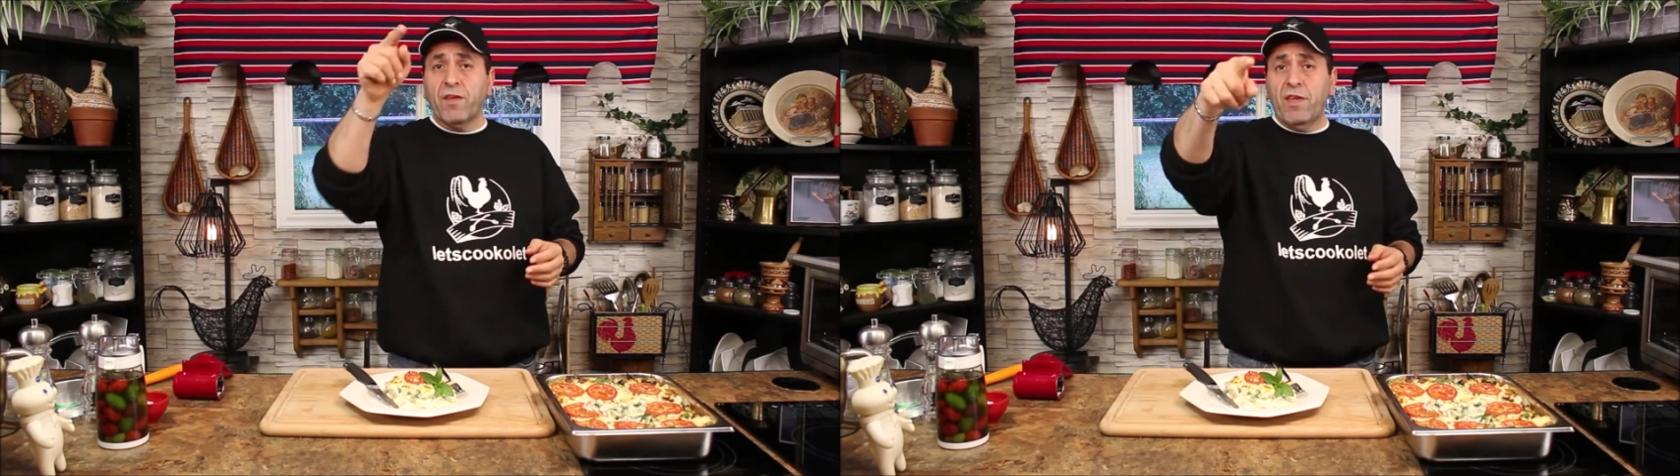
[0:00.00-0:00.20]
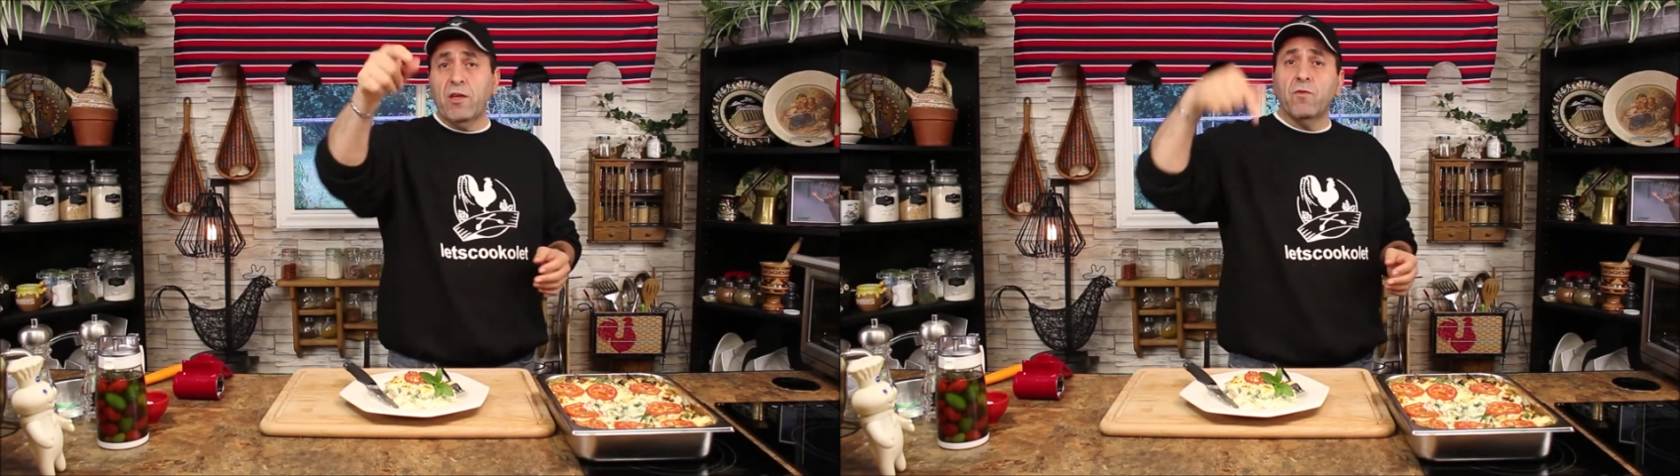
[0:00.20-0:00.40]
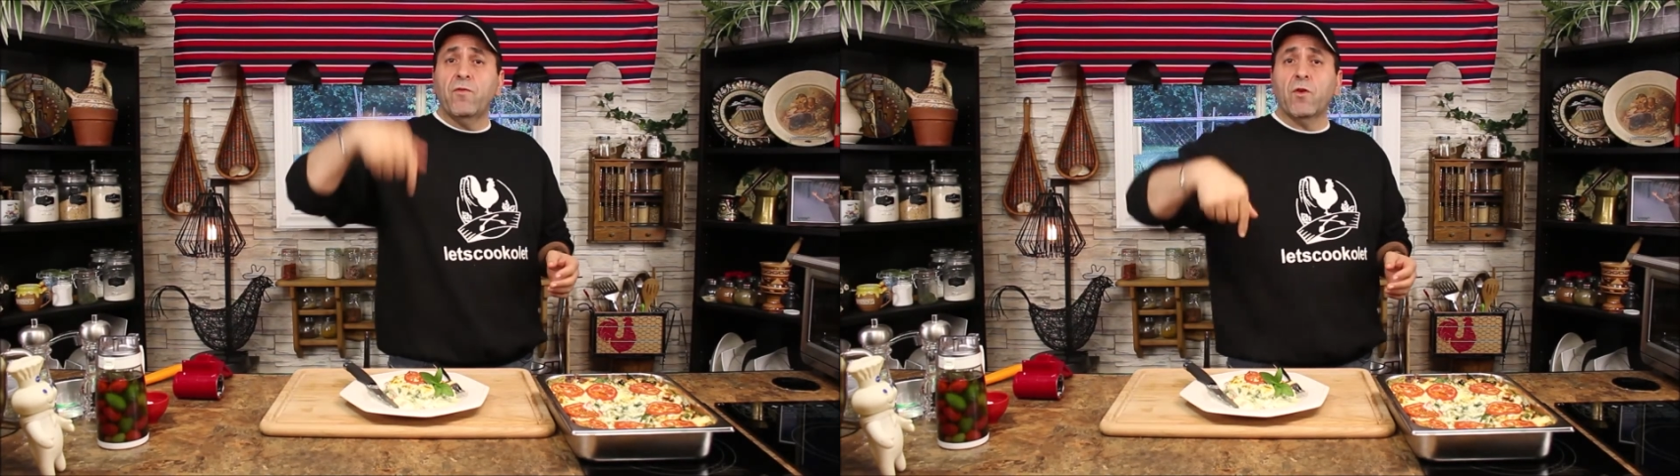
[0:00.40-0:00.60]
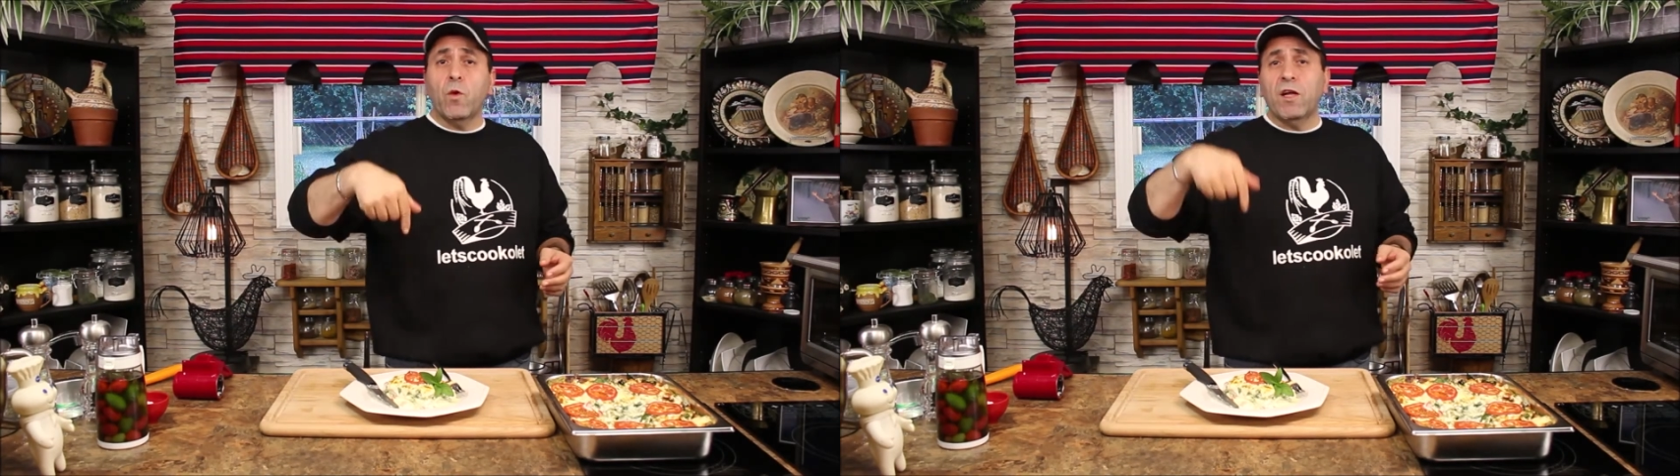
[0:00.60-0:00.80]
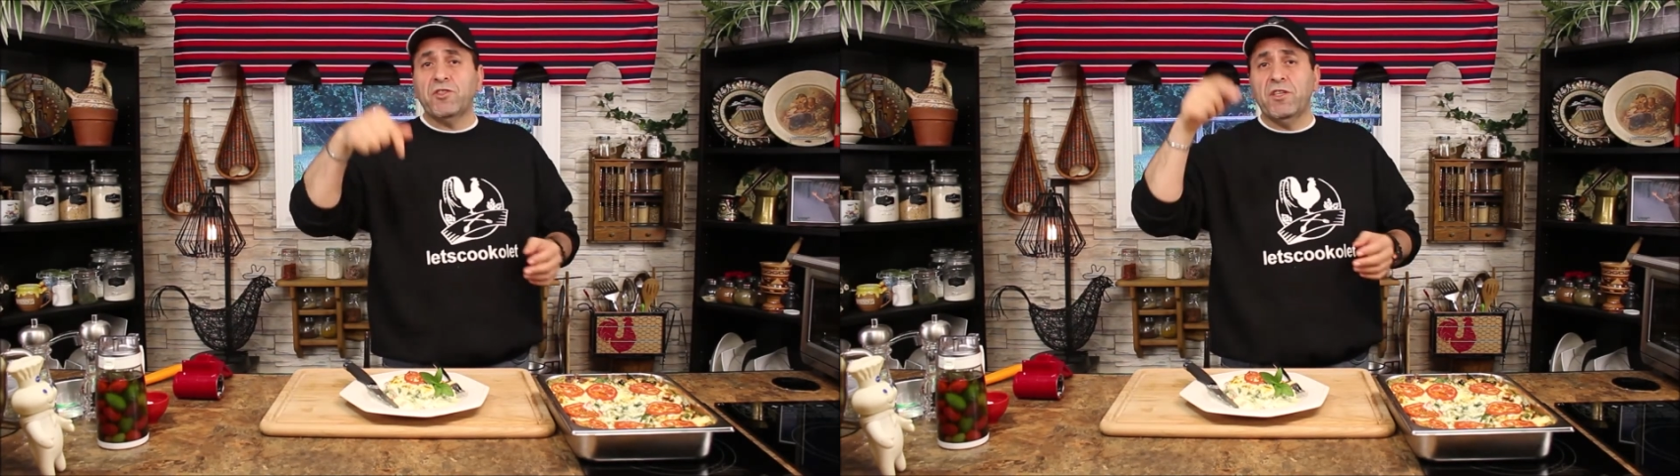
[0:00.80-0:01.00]
Thank you for
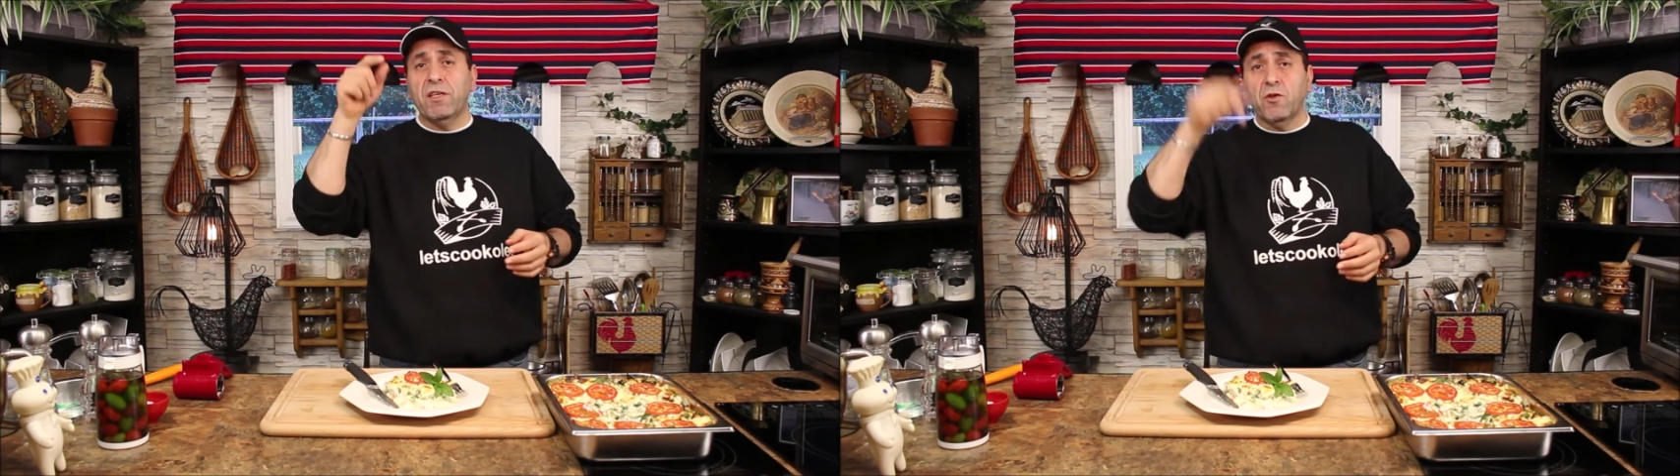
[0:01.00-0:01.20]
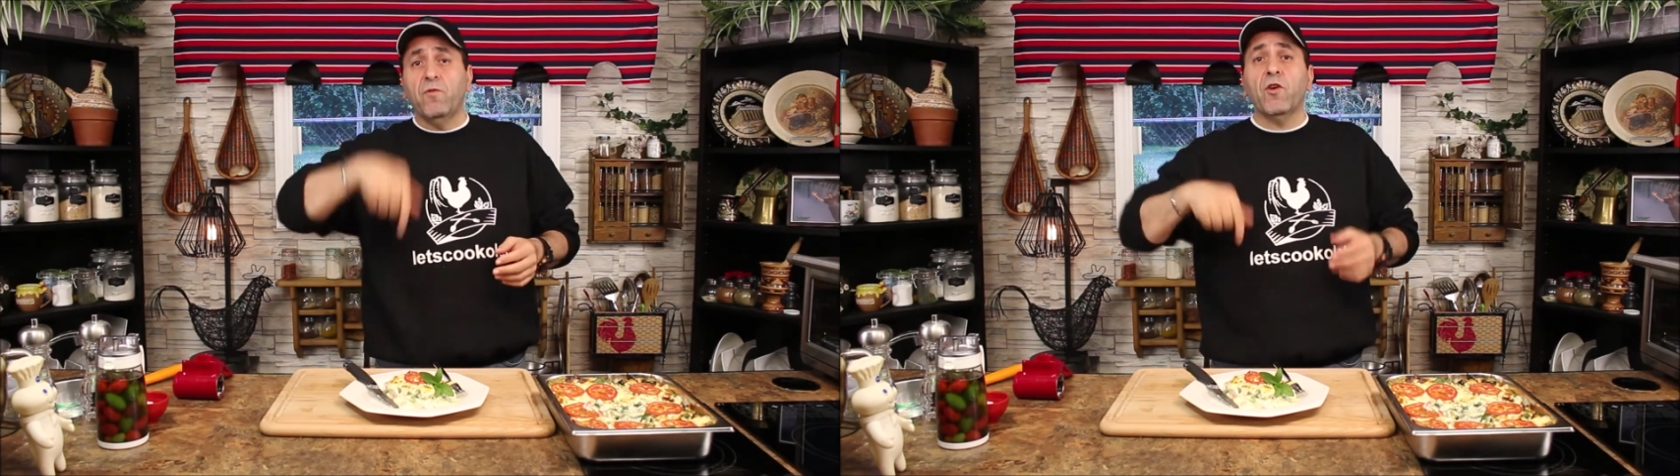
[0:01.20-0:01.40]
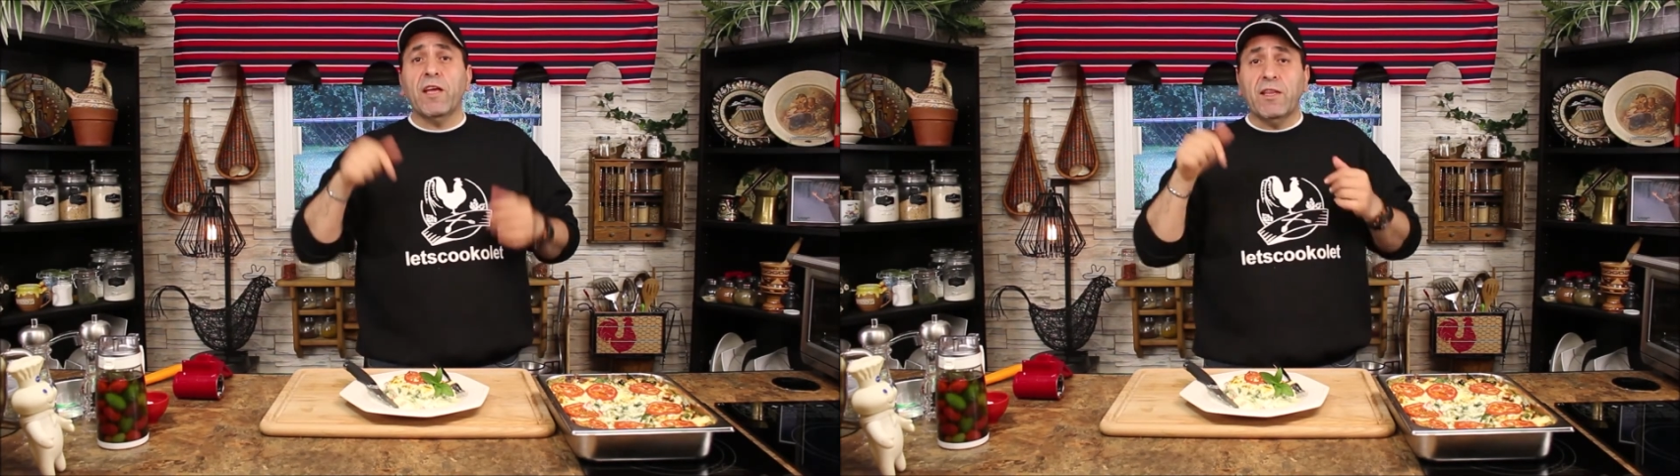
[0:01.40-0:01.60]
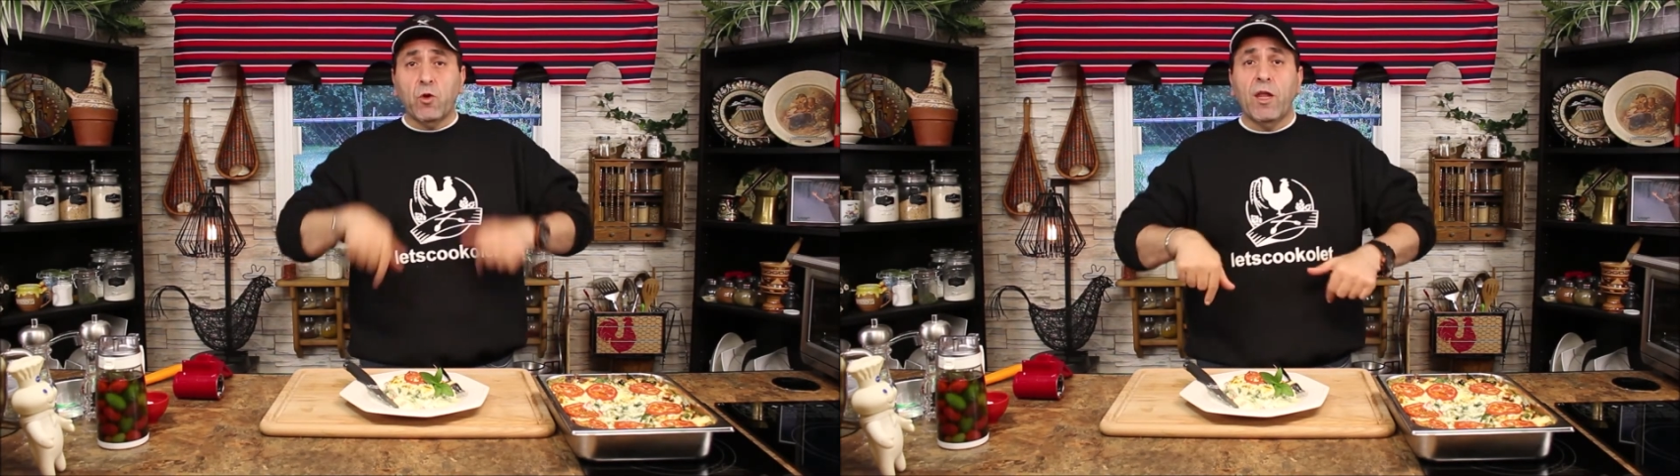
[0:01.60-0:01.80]
watching. Don't forget to